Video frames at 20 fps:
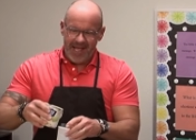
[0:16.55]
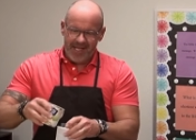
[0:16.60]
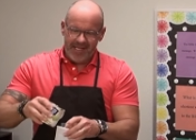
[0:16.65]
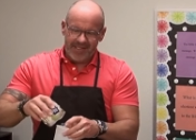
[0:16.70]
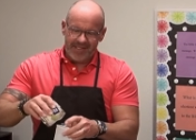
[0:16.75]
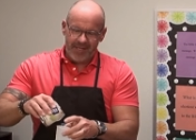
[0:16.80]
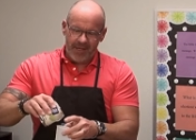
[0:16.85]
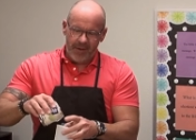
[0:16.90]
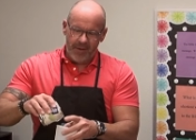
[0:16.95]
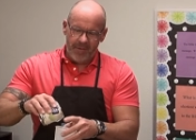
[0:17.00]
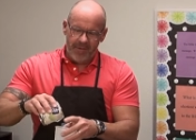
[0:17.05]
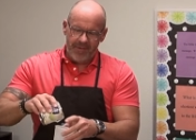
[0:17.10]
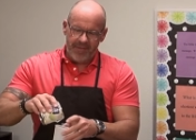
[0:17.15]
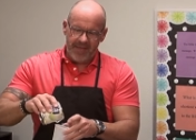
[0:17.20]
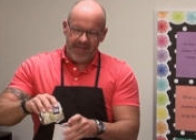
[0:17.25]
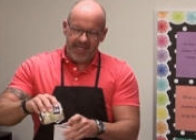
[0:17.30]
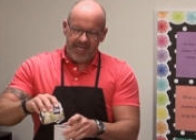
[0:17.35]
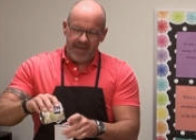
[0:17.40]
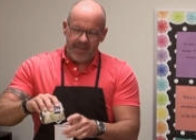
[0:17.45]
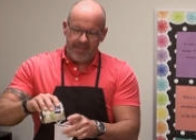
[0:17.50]
So
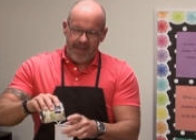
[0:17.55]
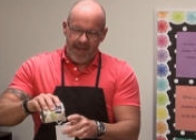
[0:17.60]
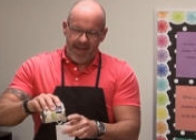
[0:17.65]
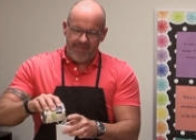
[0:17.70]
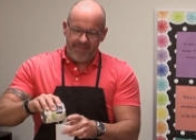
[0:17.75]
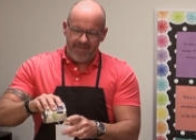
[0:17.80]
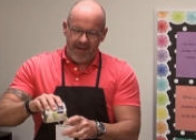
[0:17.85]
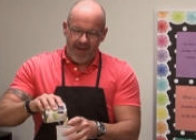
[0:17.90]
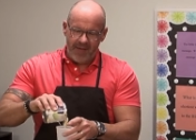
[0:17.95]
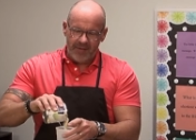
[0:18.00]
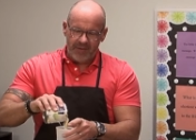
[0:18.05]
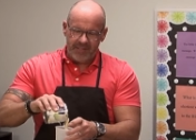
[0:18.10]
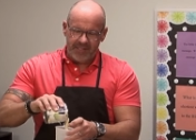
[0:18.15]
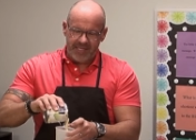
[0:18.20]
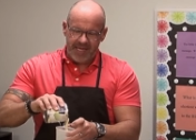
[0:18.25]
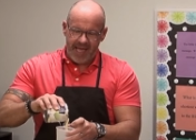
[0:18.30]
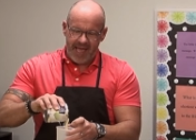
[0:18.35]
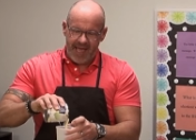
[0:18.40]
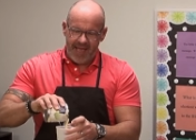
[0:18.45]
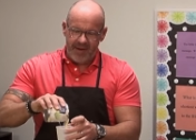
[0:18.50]
thinking about Father's
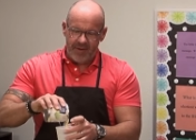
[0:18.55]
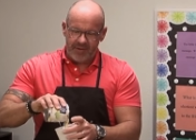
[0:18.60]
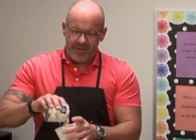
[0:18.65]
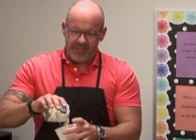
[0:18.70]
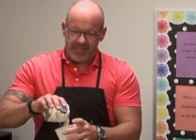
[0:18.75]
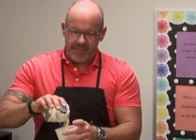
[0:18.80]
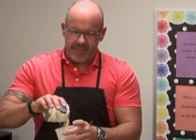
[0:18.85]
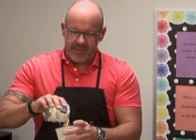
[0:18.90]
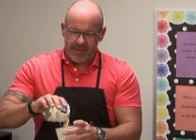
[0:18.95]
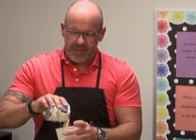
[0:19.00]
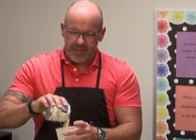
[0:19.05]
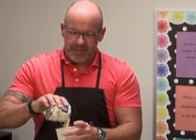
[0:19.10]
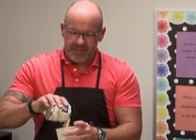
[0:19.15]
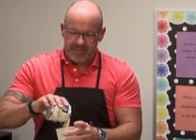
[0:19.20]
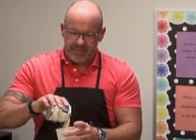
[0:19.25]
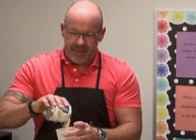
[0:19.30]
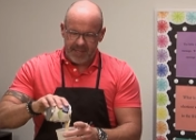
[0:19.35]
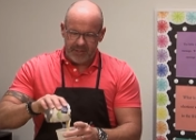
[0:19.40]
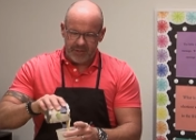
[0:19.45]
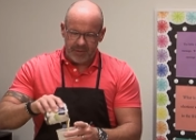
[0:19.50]
Day or some of those
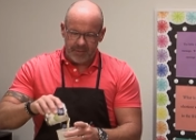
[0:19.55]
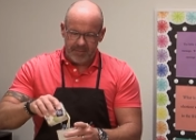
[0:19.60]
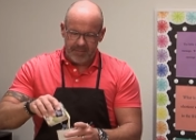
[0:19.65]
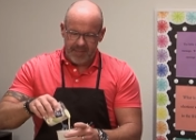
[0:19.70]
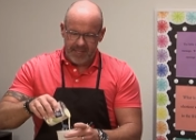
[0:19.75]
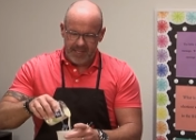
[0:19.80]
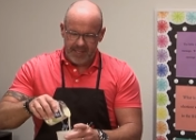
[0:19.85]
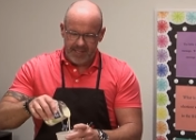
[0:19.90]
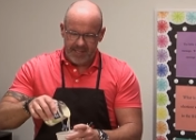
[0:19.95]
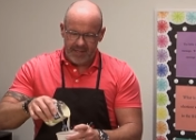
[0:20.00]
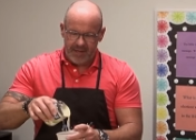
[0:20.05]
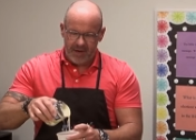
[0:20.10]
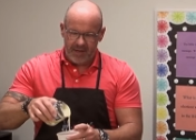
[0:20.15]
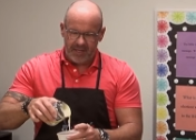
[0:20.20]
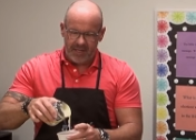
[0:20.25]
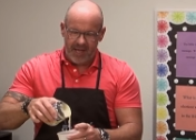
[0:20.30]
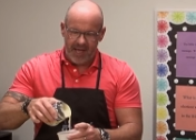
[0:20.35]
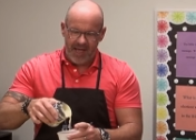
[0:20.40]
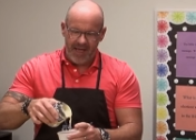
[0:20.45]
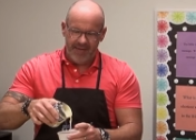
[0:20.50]
special men in our
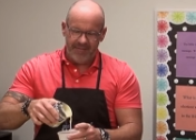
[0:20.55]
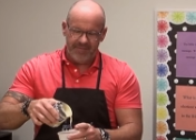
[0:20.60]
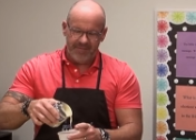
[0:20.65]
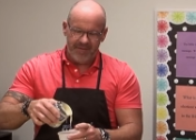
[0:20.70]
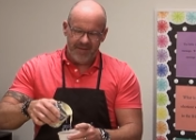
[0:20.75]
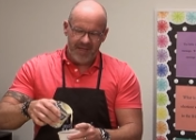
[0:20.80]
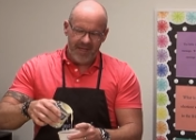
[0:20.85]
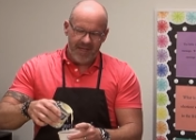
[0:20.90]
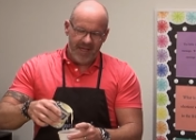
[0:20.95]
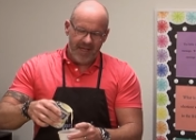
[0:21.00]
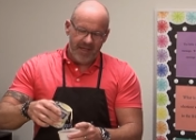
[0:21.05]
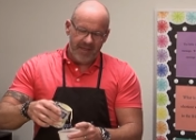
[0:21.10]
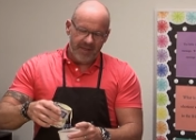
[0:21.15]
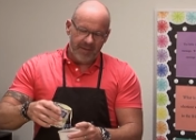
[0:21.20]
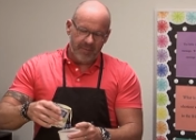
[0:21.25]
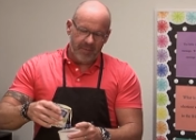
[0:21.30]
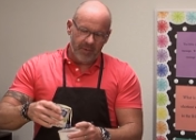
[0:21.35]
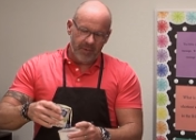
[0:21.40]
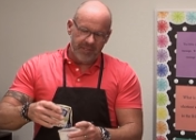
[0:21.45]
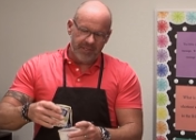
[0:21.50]
life, the
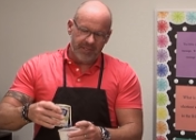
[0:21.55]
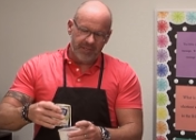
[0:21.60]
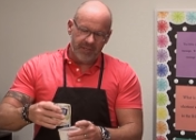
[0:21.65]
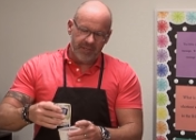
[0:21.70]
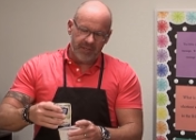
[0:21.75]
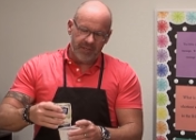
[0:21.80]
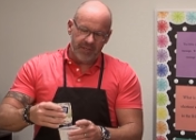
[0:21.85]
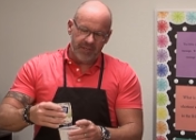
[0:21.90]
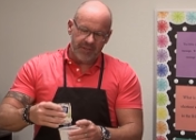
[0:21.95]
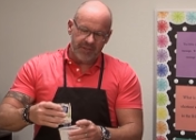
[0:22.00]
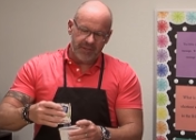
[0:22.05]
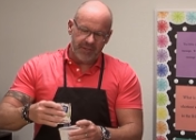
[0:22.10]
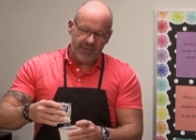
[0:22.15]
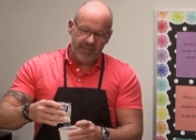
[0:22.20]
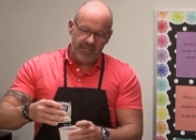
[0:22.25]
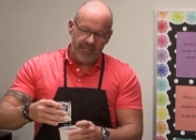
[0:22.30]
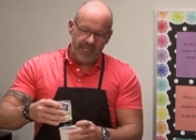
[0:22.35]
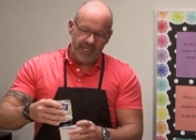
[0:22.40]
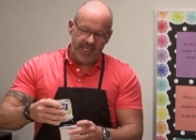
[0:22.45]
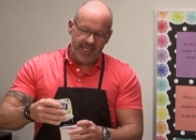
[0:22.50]
boys and girls
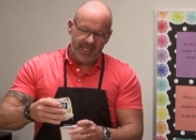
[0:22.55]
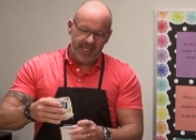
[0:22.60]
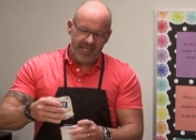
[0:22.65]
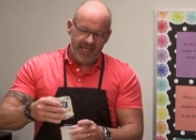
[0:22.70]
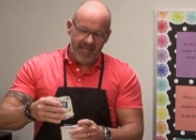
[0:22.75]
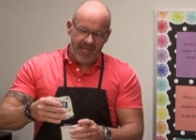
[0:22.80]
could